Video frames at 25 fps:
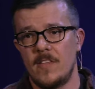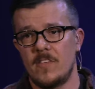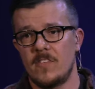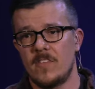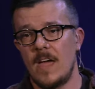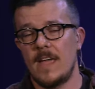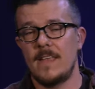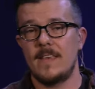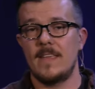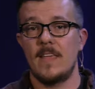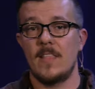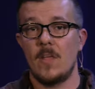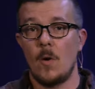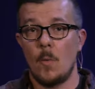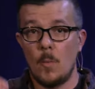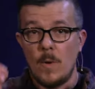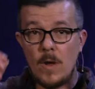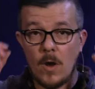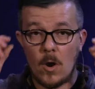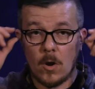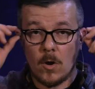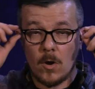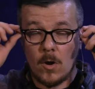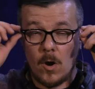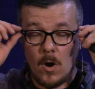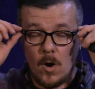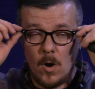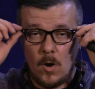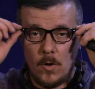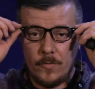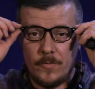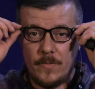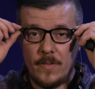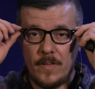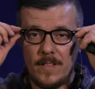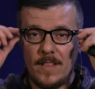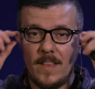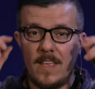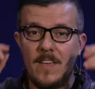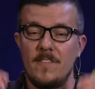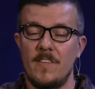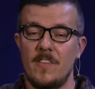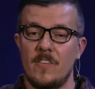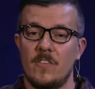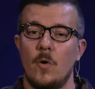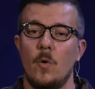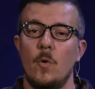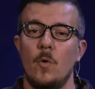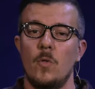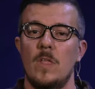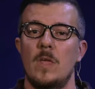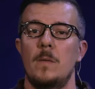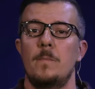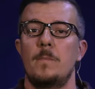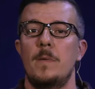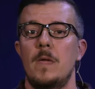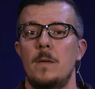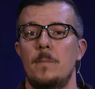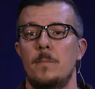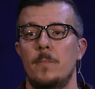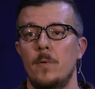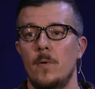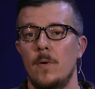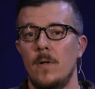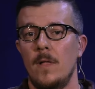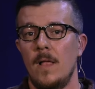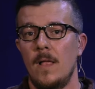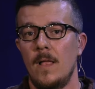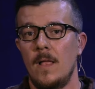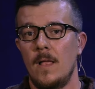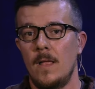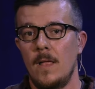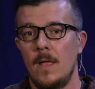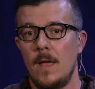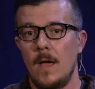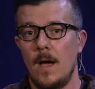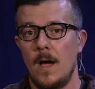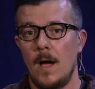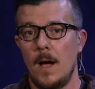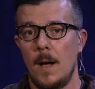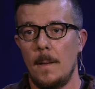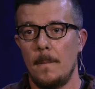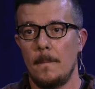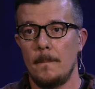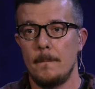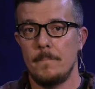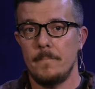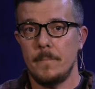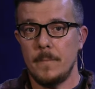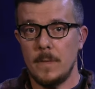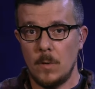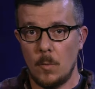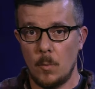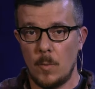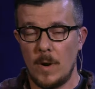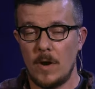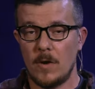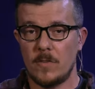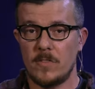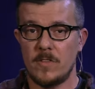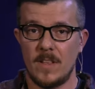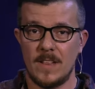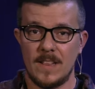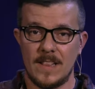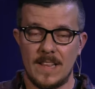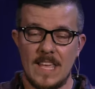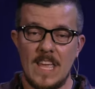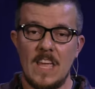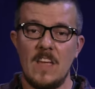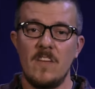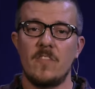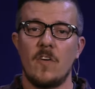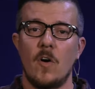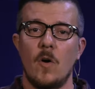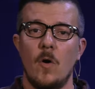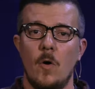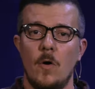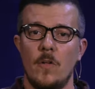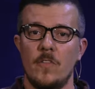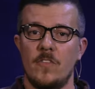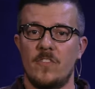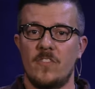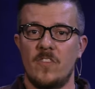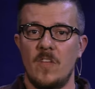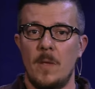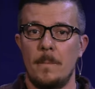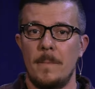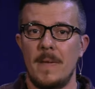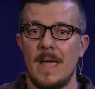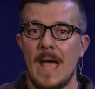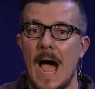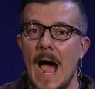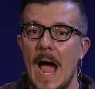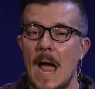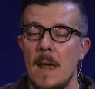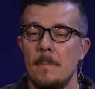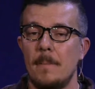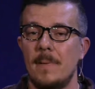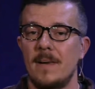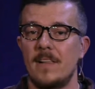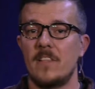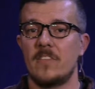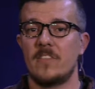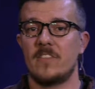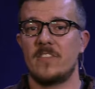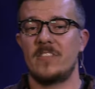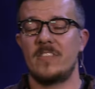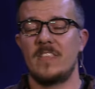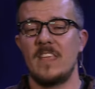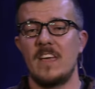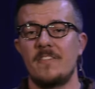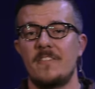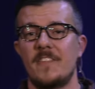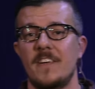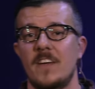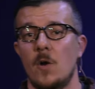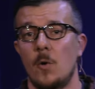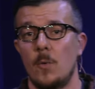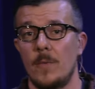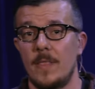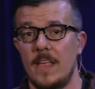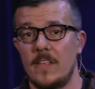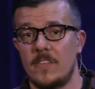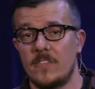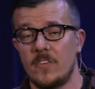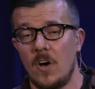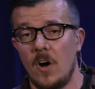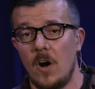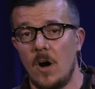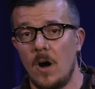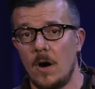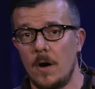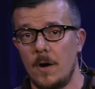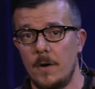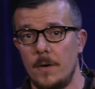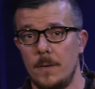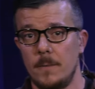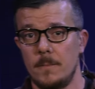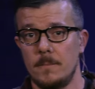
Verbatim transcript: this idea that we are called to live as holy people. Uh, we are to leave our old sin behind, but it's difficult, it's hard.